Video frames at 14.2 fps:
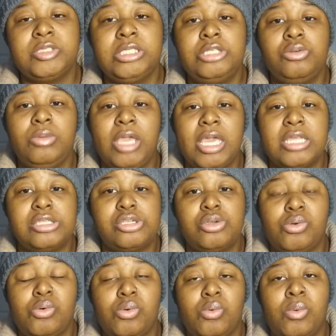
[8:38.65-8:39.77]
to get
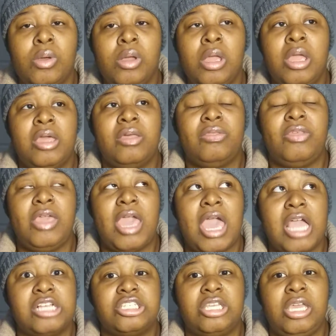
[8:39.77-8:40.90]
to the
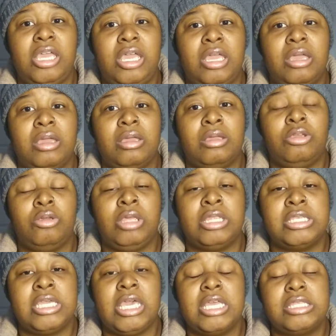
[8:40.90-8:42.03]
actual
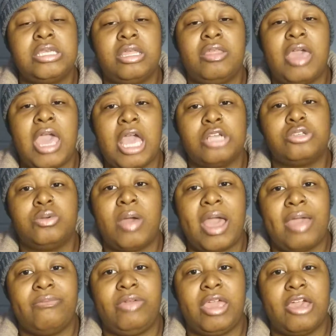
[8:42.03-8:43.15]

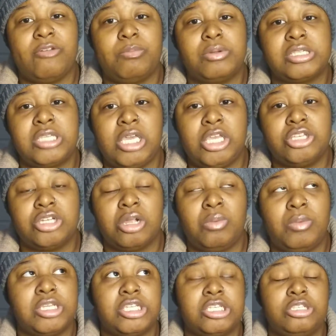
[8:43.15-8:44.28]
IVF procedure,
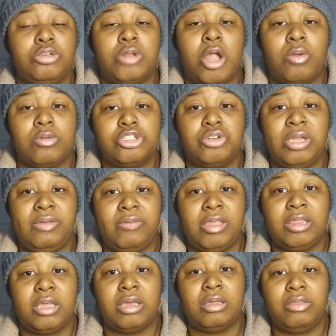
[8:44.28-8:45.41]
which is, you know,
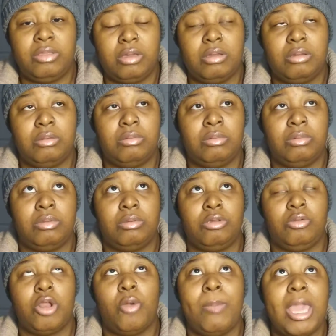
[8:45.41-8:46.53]
retrieving the
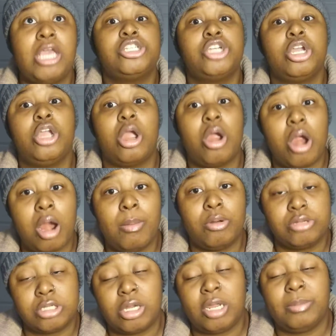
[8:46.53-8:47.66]
you know, making sure your
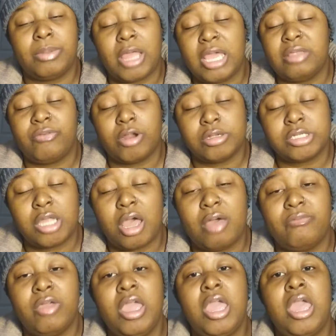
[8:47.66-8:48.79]
hormones are in place first
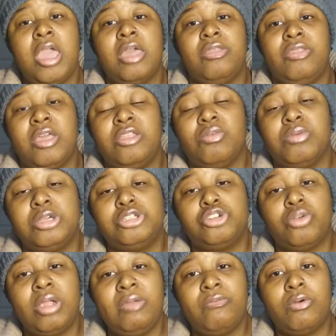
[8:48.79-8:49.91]
off, then the
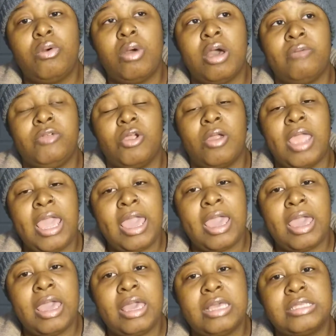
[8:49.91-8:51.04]
retrieval of your
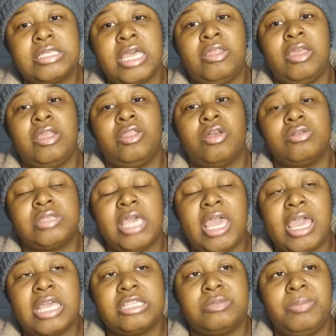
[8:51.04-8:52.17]
eggs, and then those
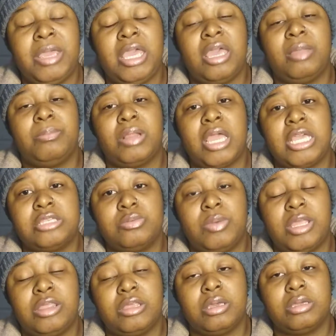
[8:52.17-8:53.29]
eggs being placed
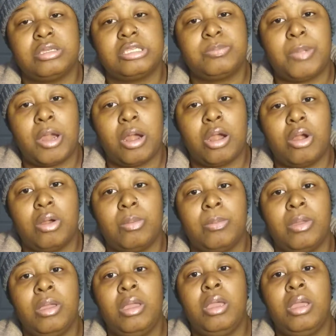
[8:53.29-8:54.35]
with the sperm